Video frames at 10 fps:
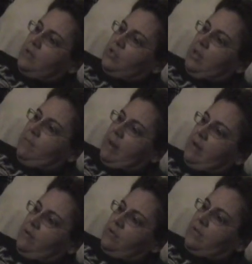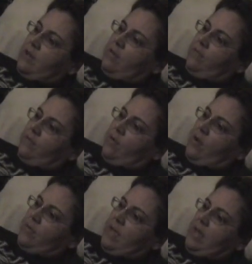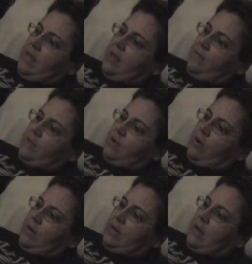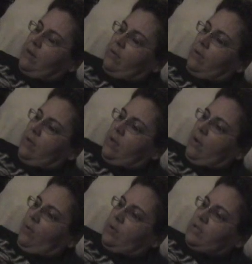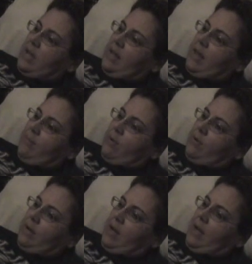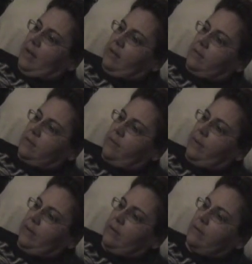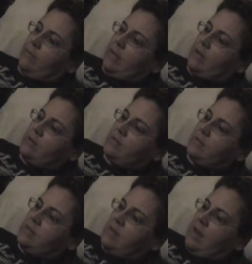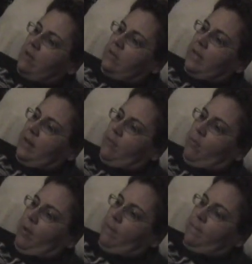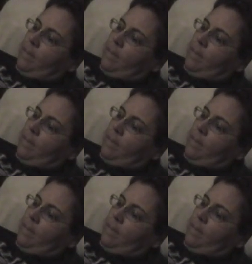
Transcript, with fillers: She had made it herself on the head of a darning needle, which had a broken eye, so it couldn't be used as a needle any more.